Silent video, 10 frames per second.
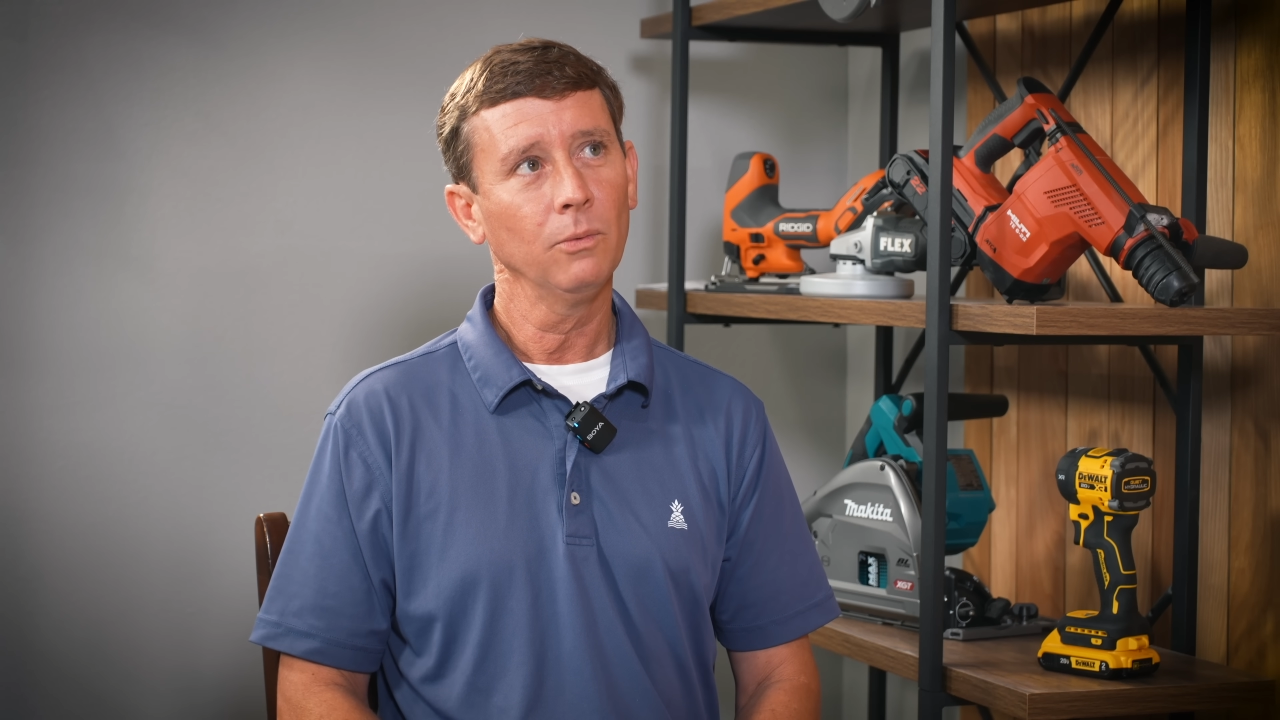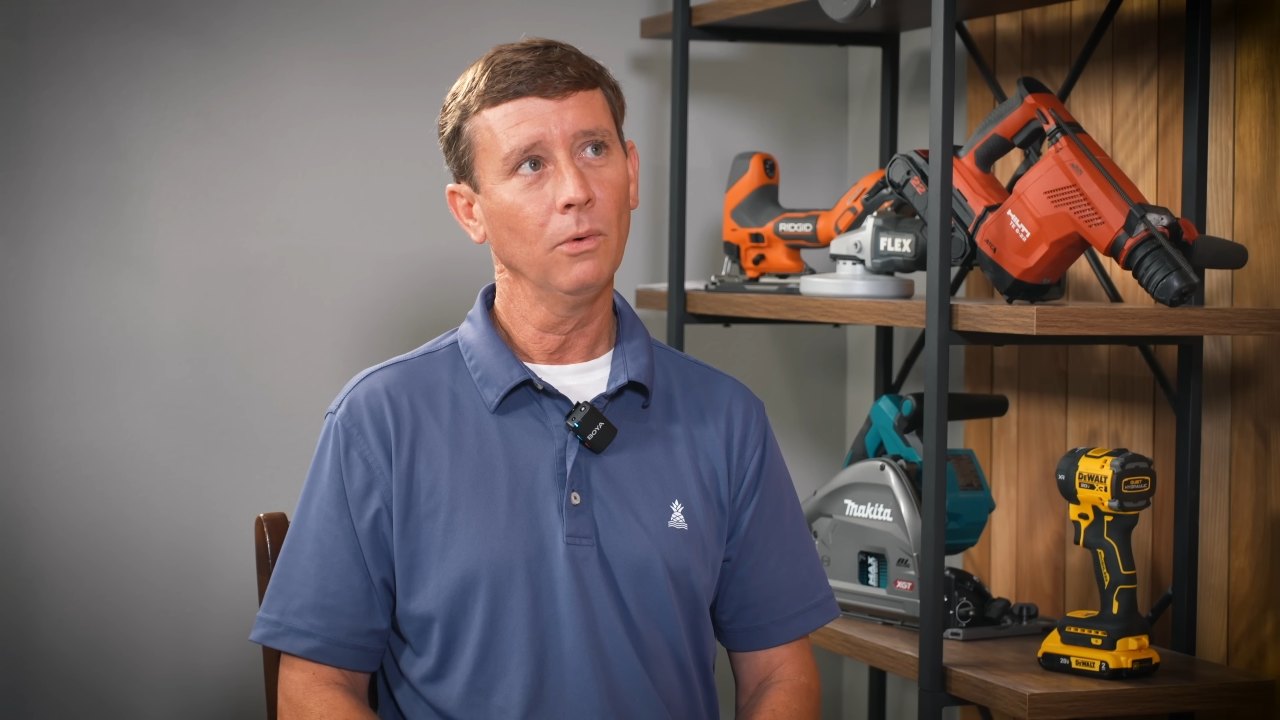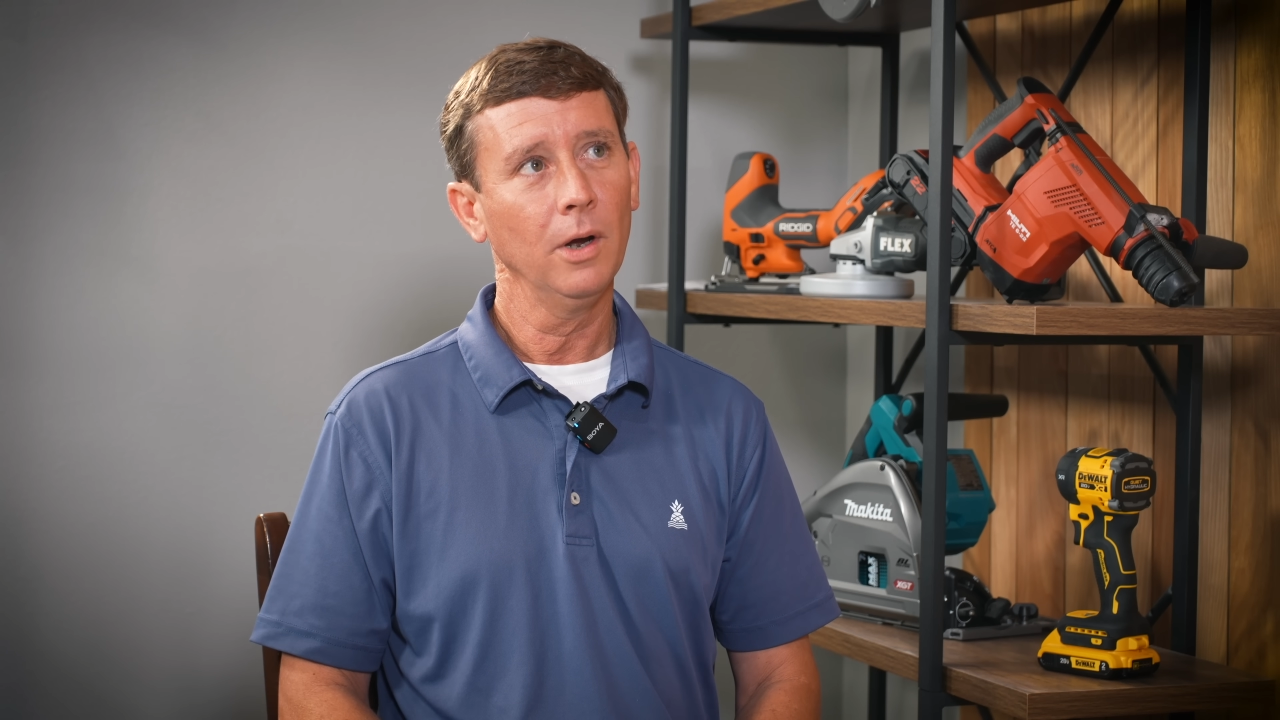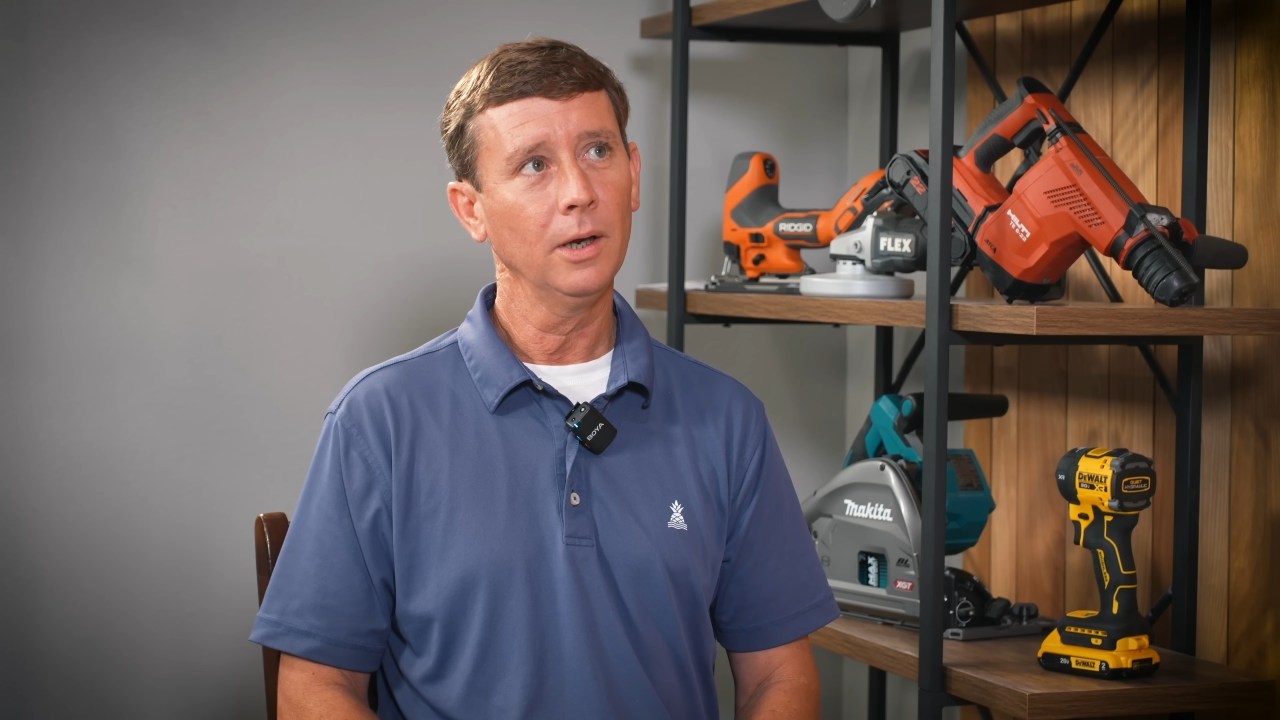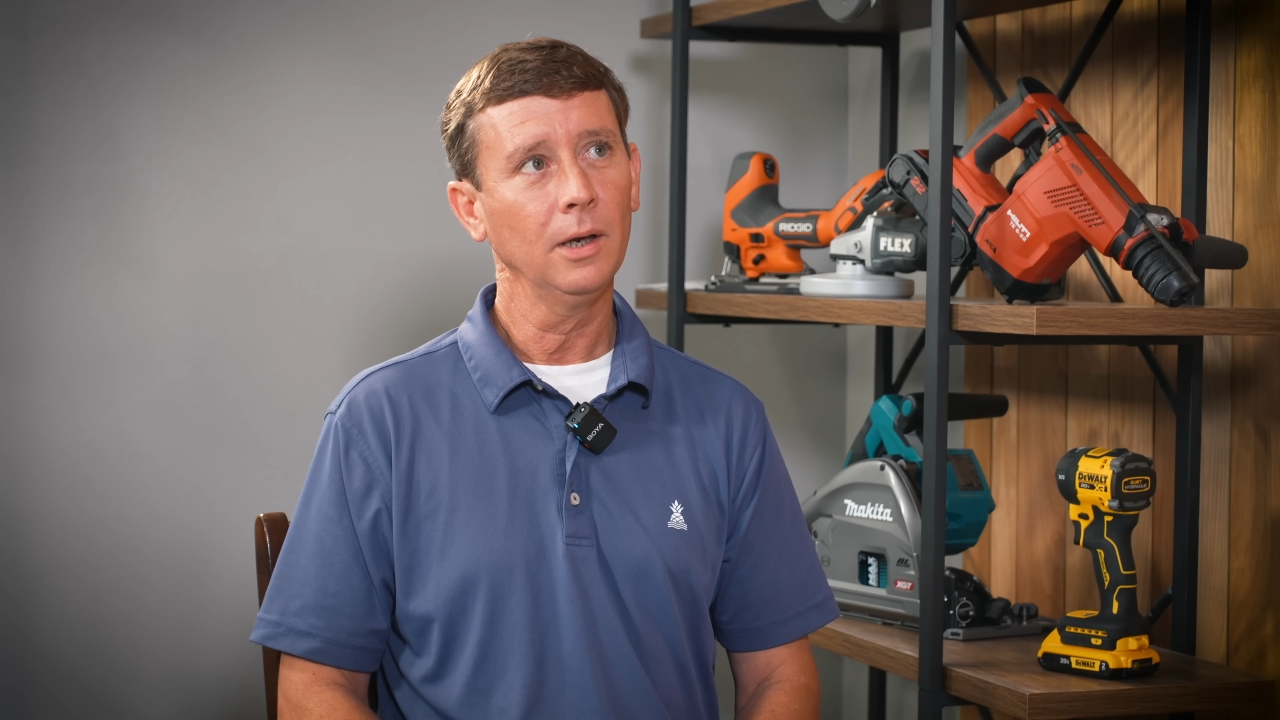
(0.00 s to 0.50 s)

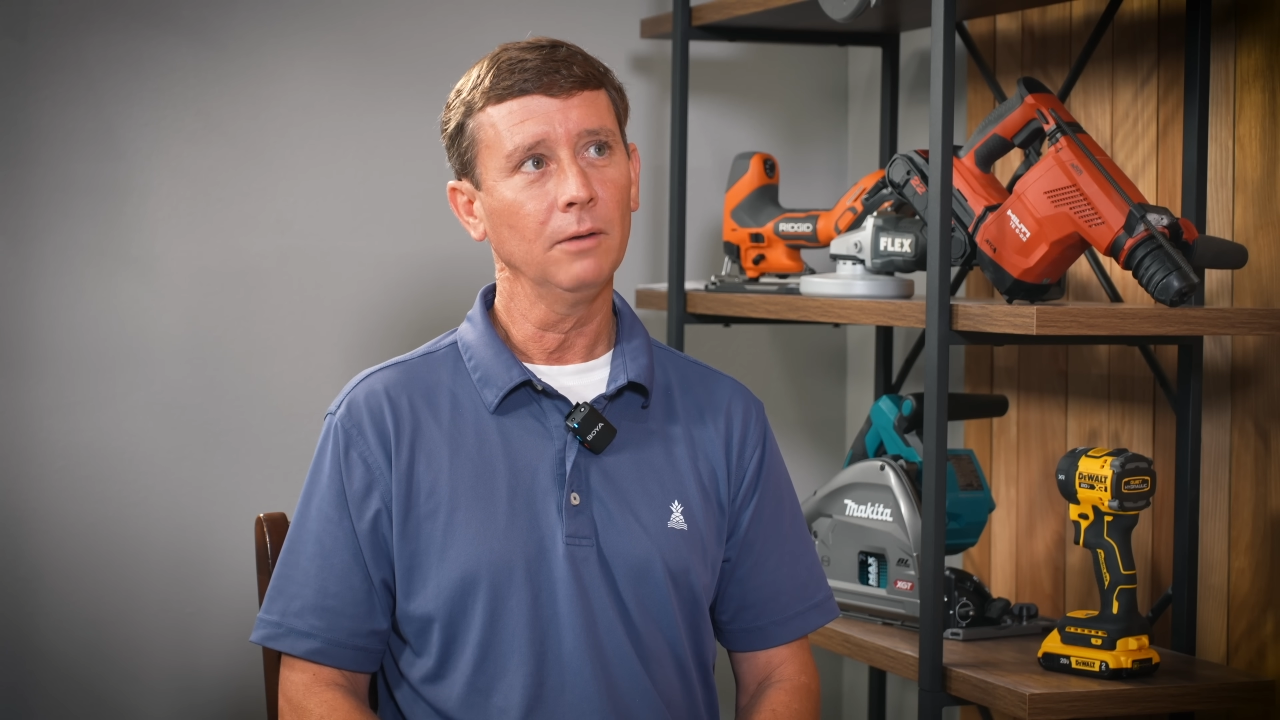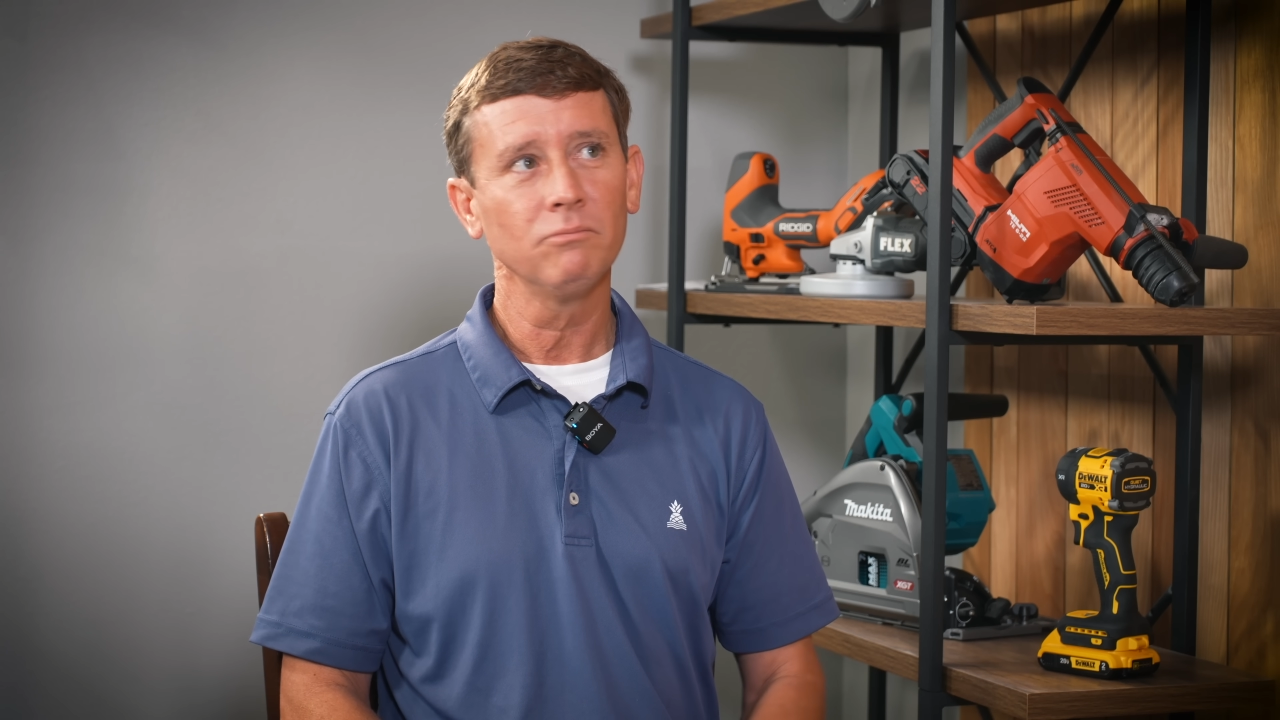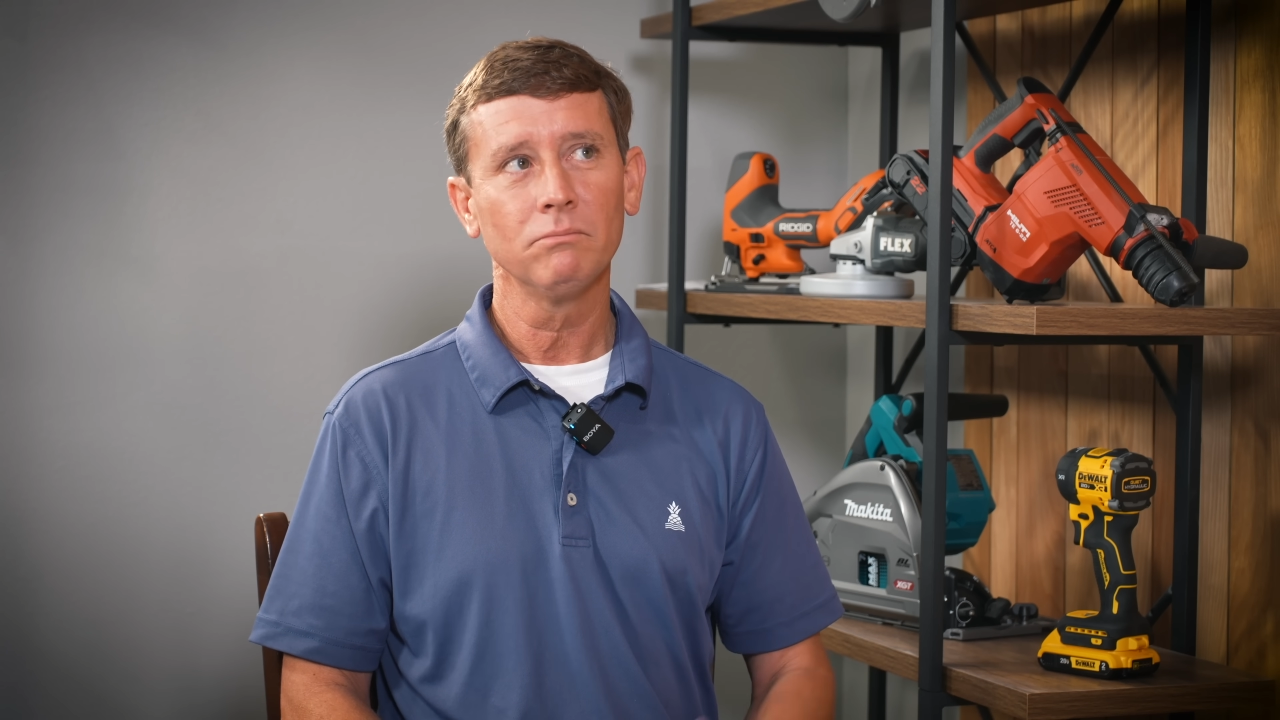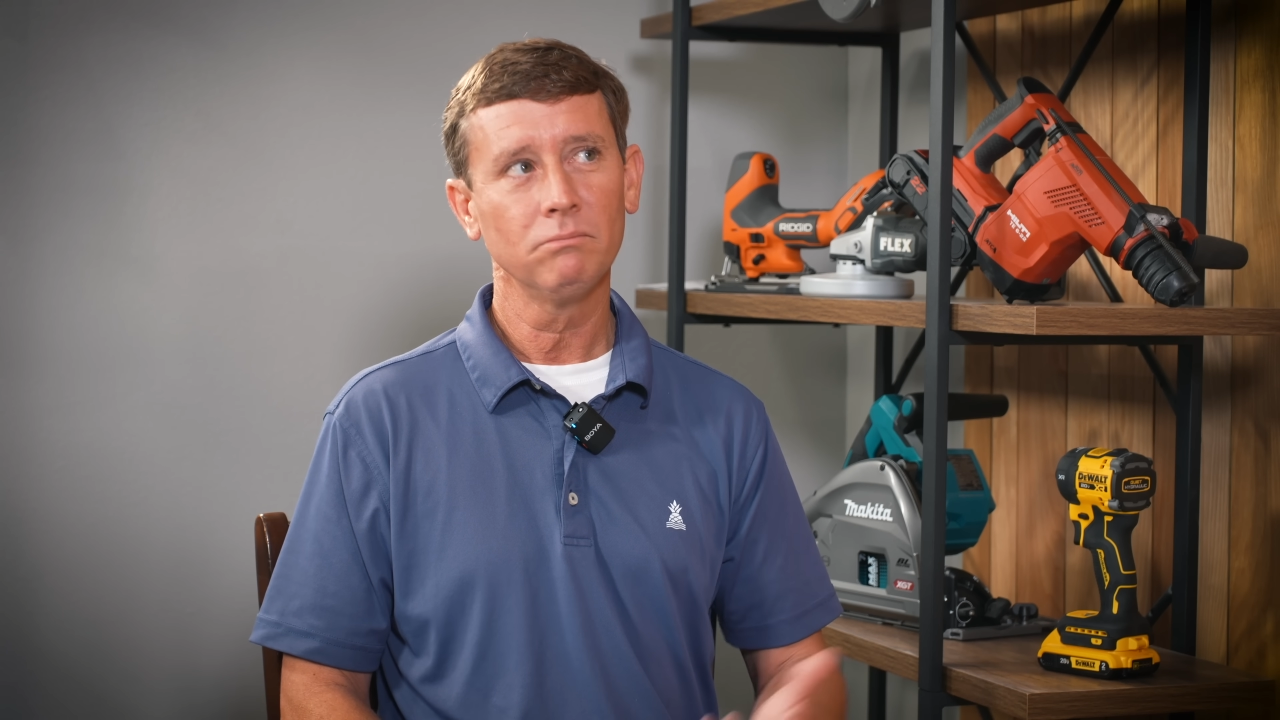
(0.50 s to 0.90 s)
running